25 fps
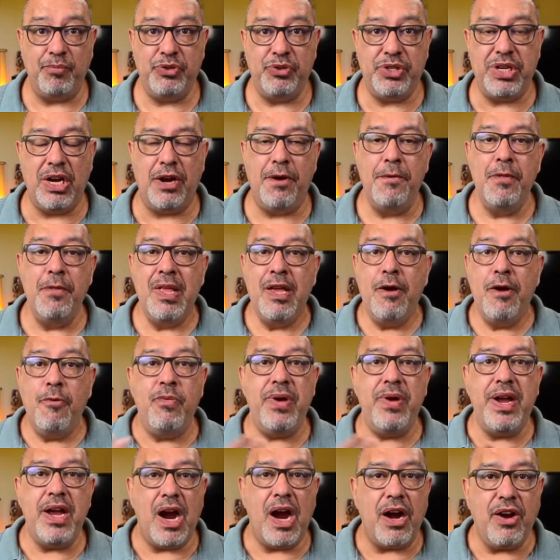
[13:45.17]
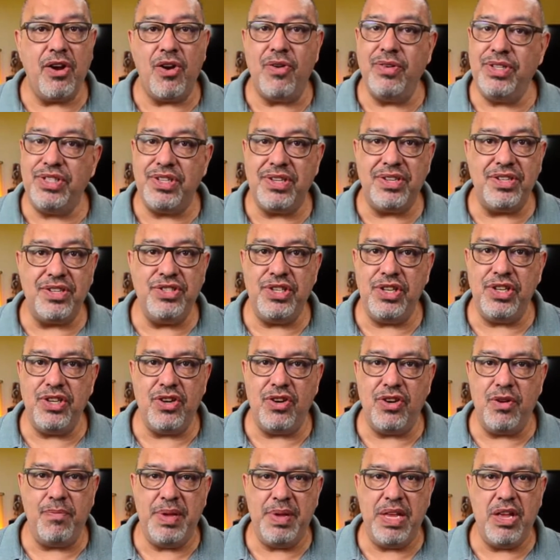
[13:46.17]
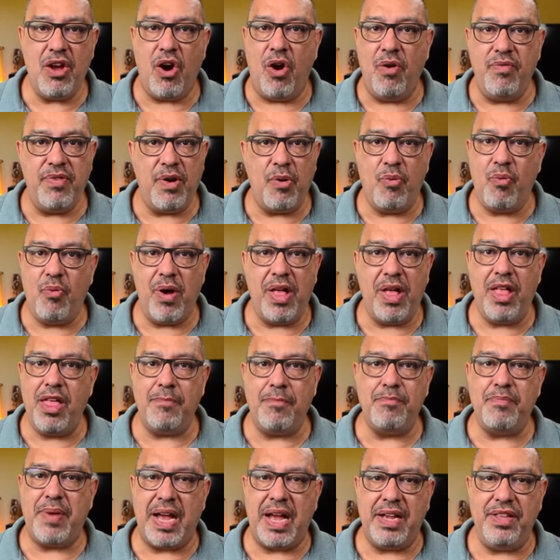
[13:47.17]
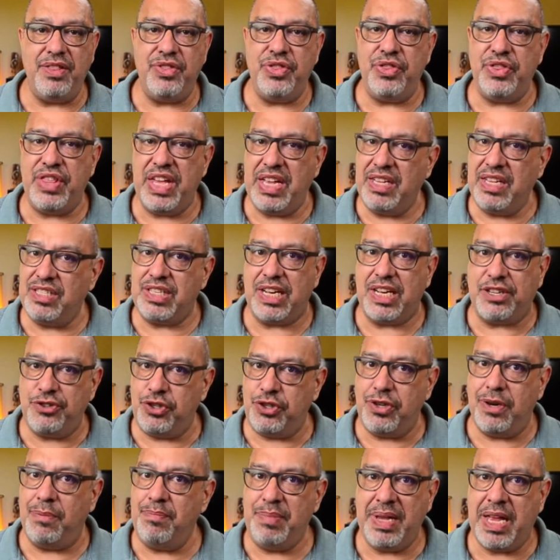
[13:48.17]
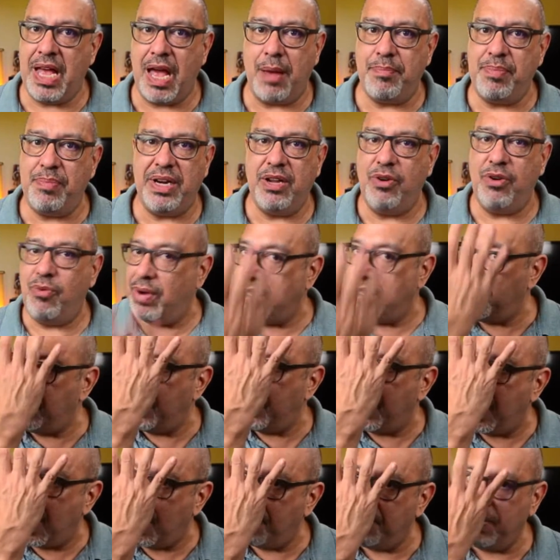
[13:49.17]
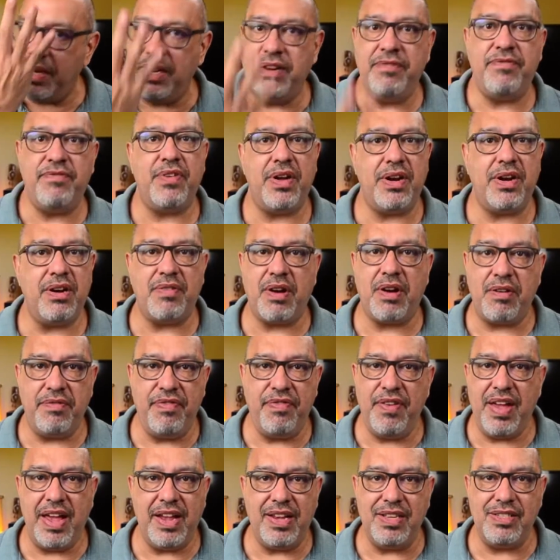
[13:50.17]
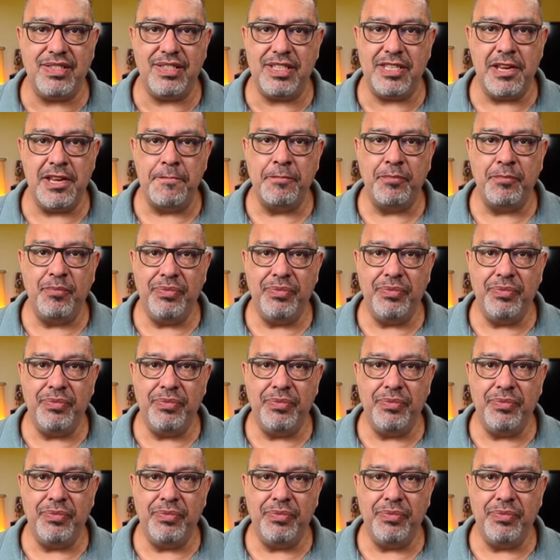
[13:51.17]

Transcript: So we are going to continue to be overwhelmed by things that shouldn't be happening when they happen in front of our face.